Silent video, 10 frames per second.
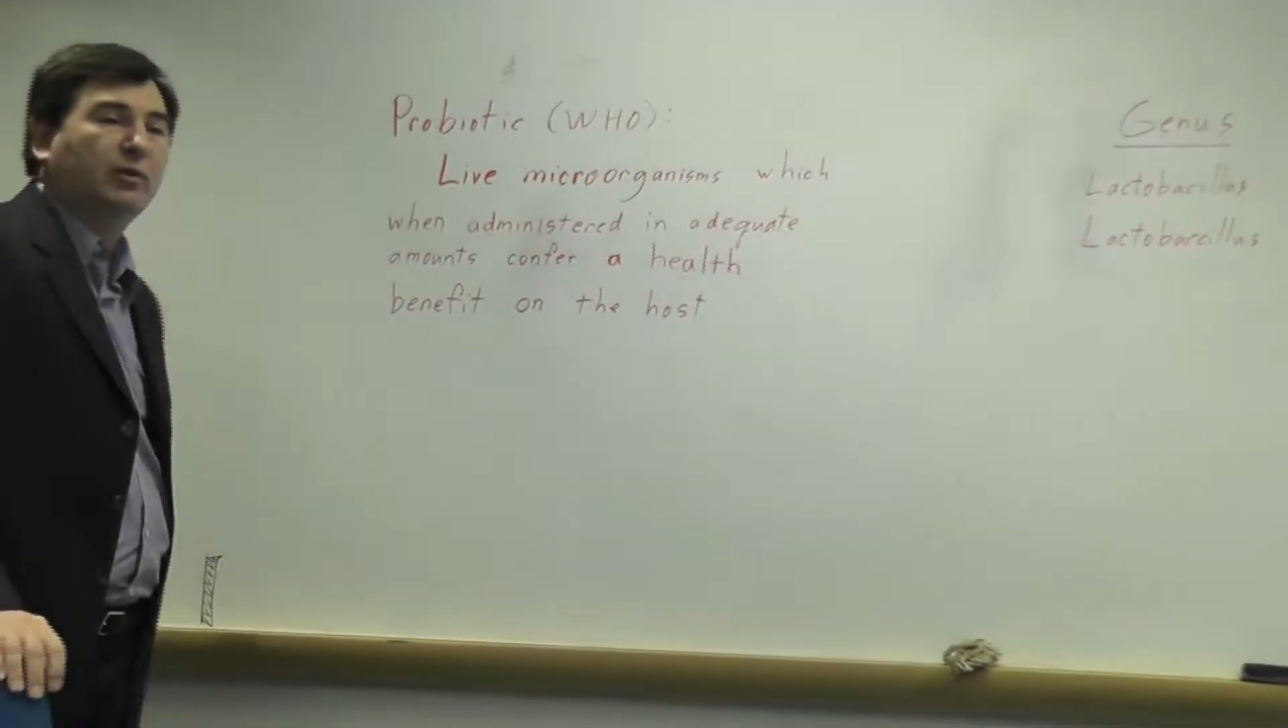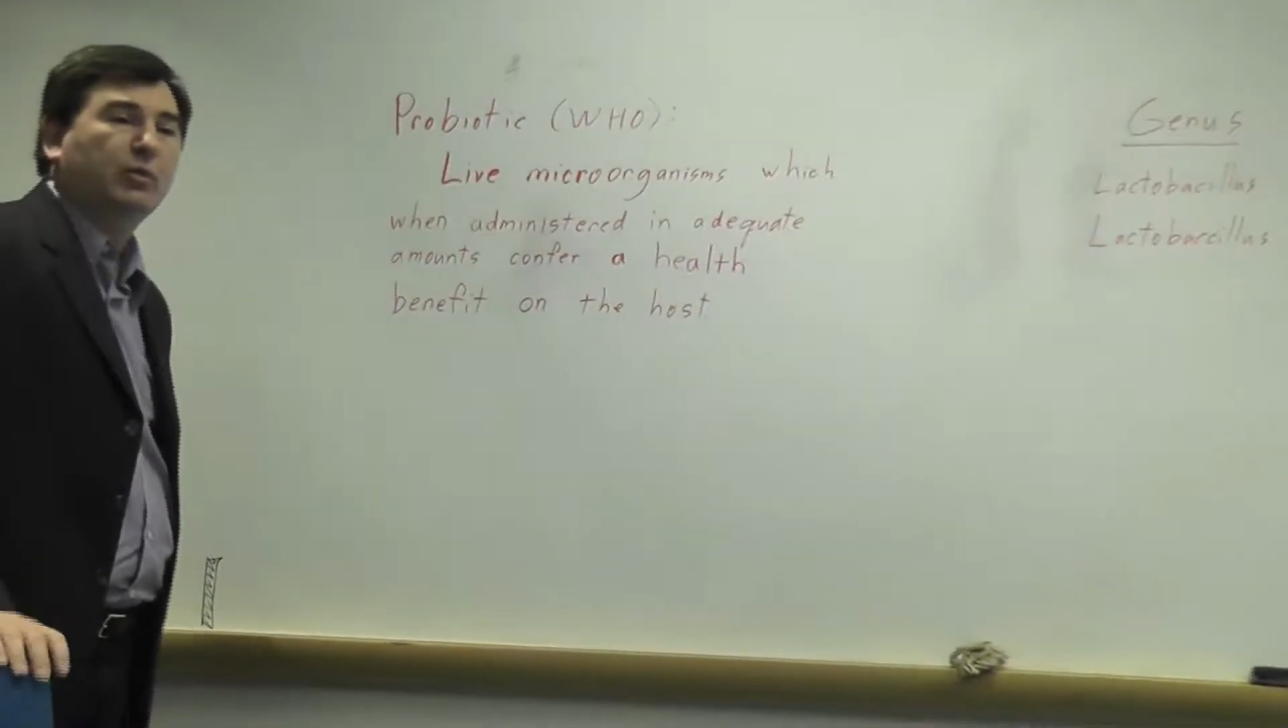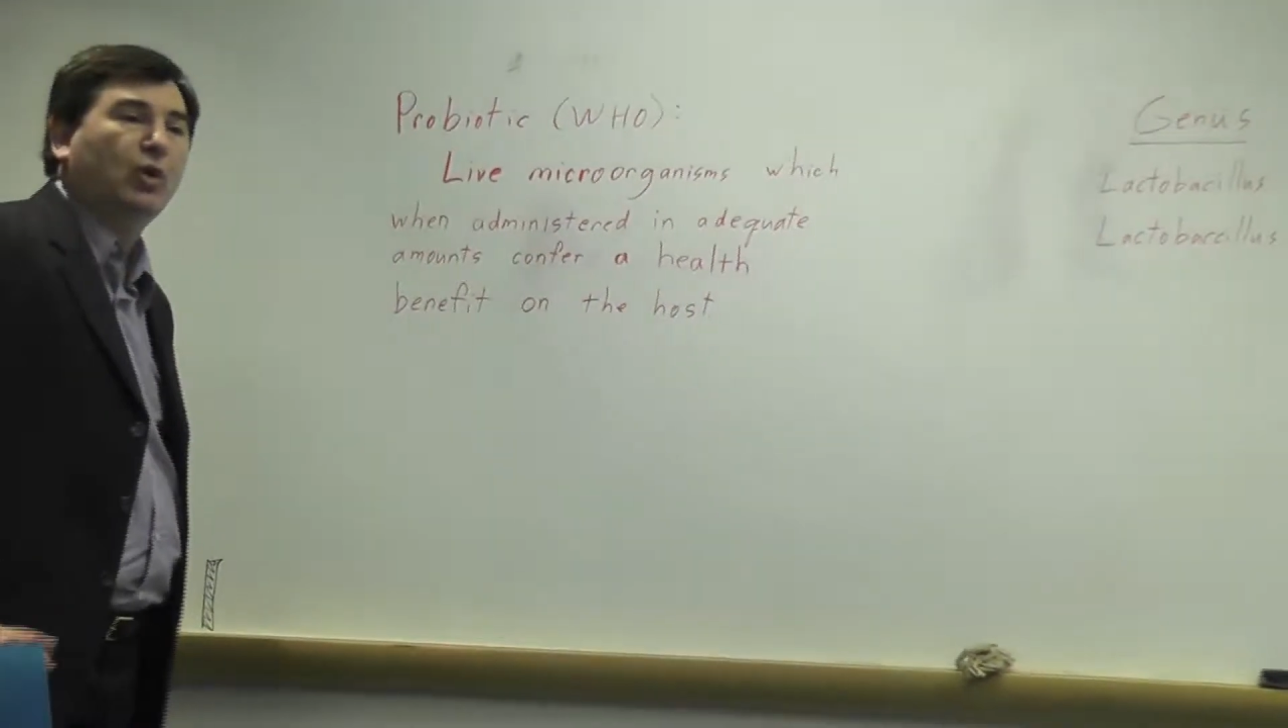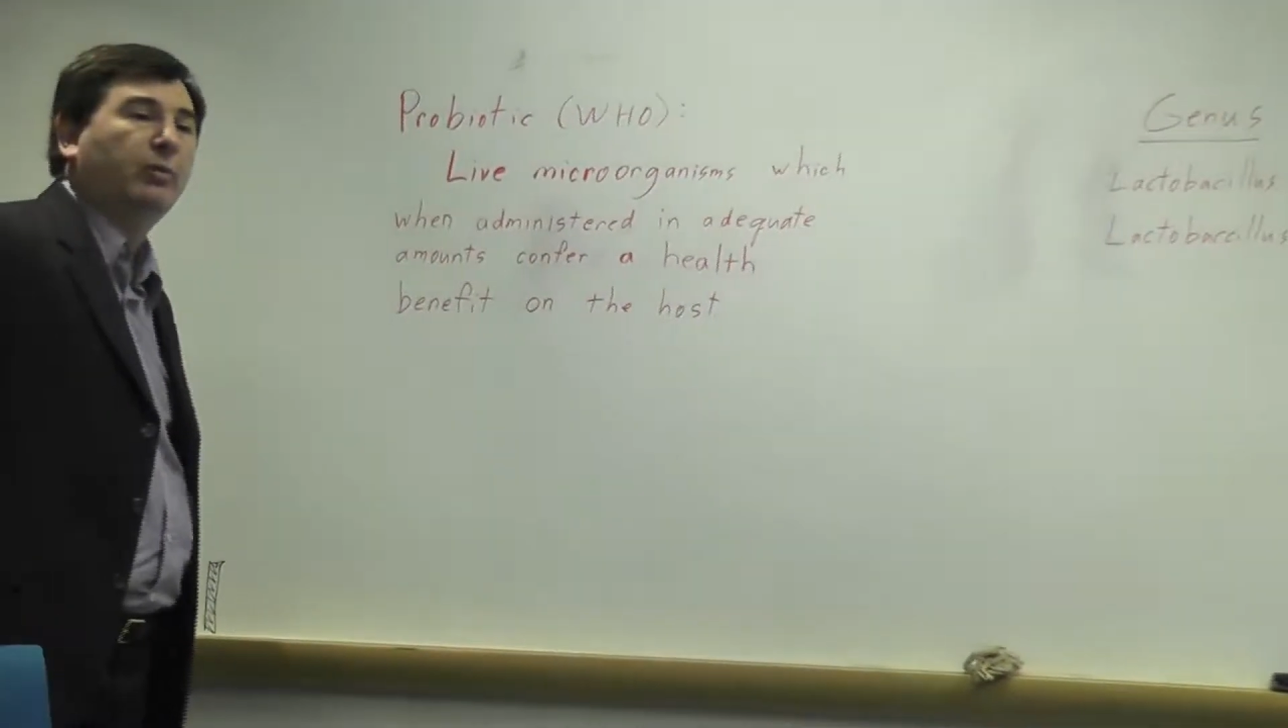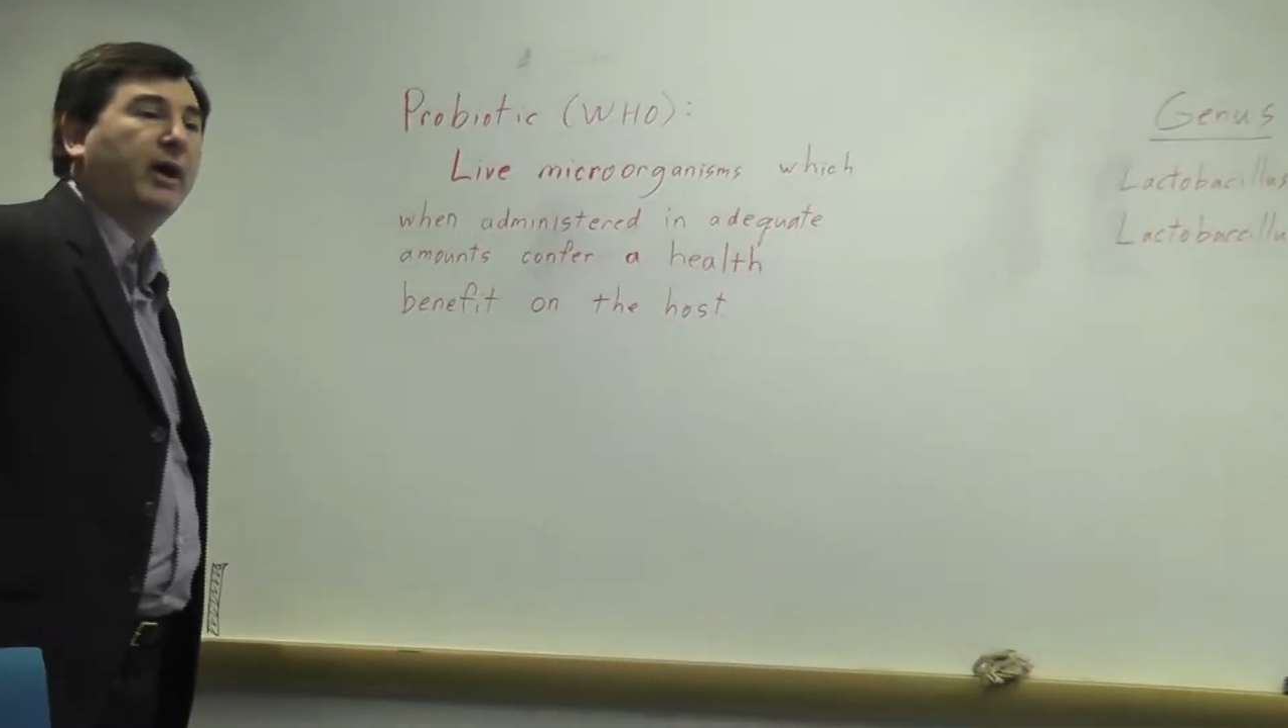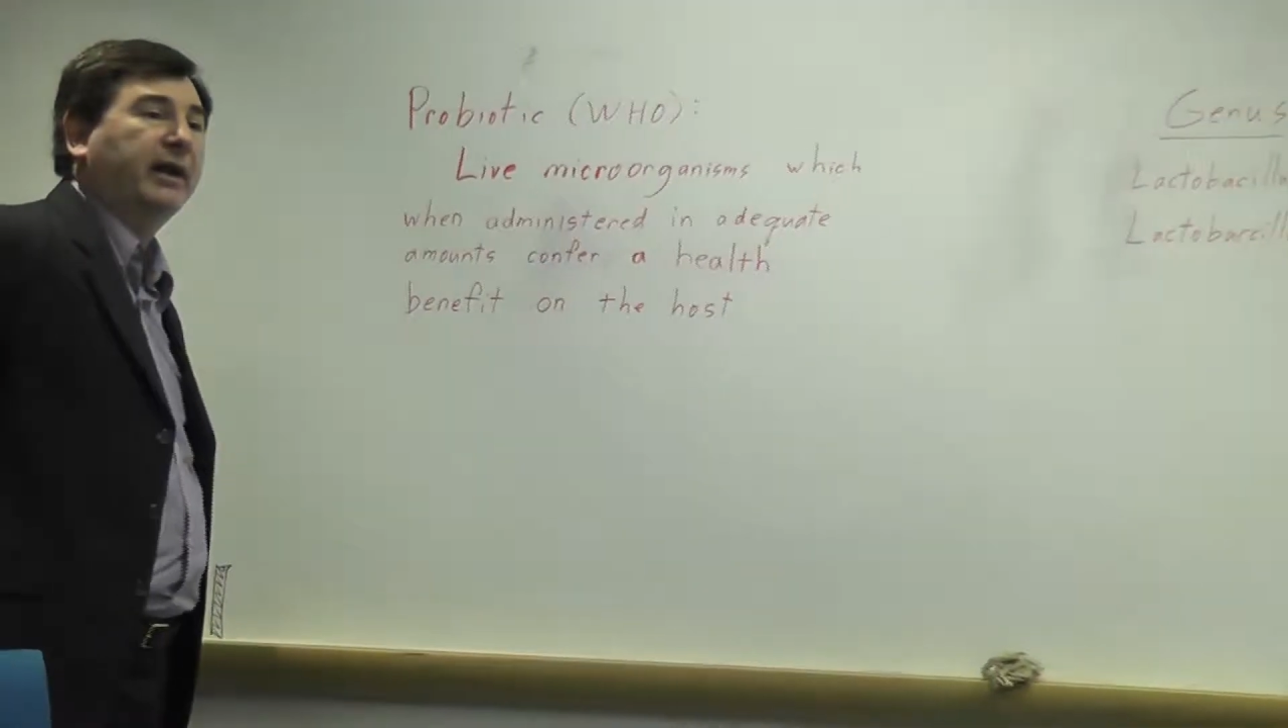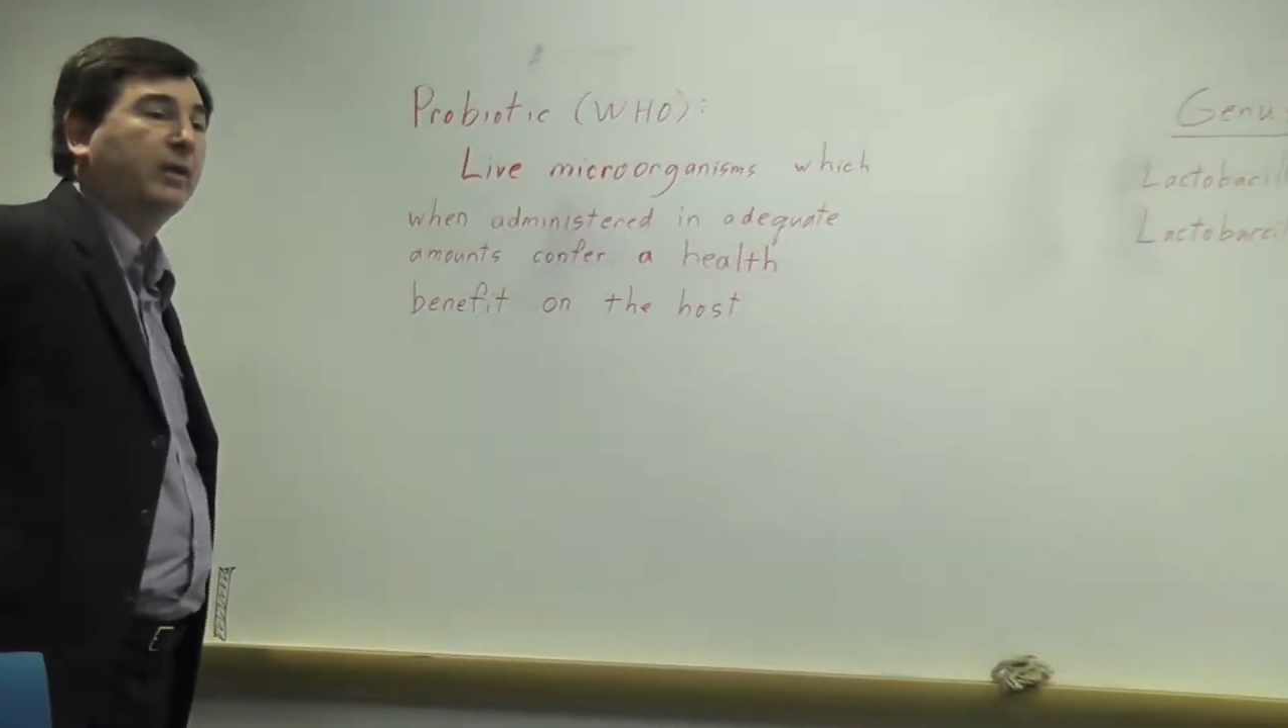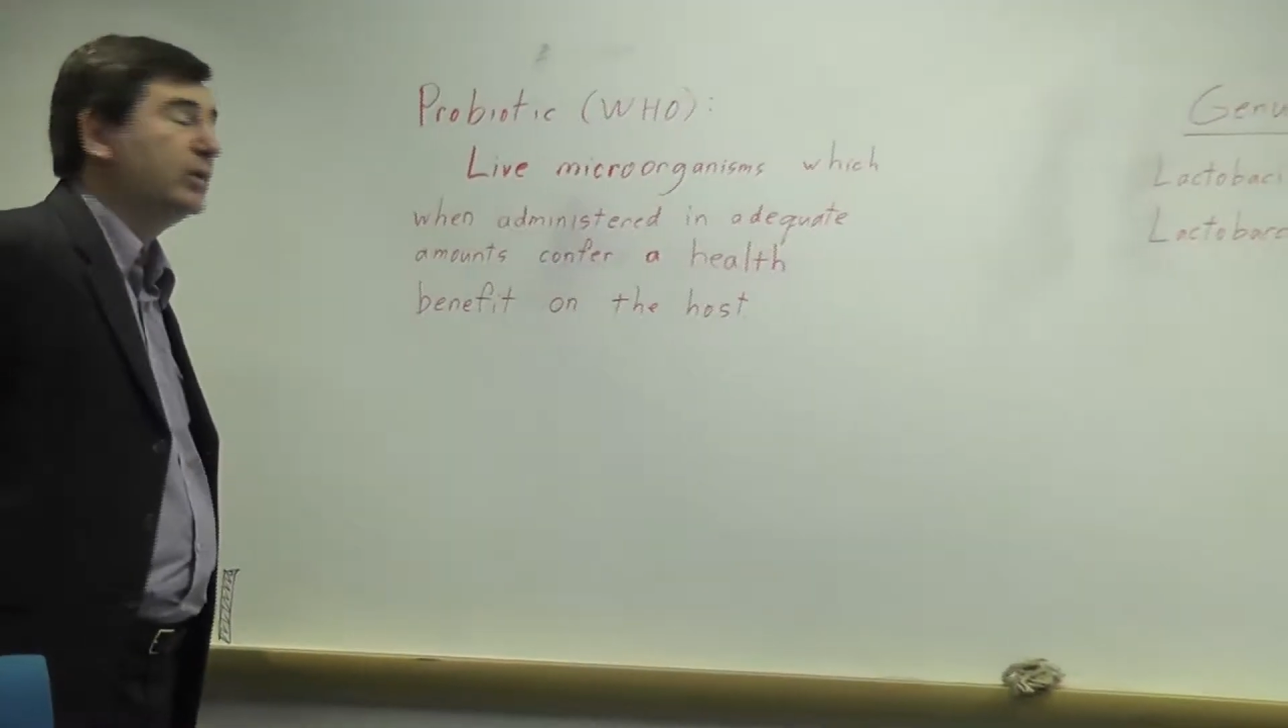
probiotic,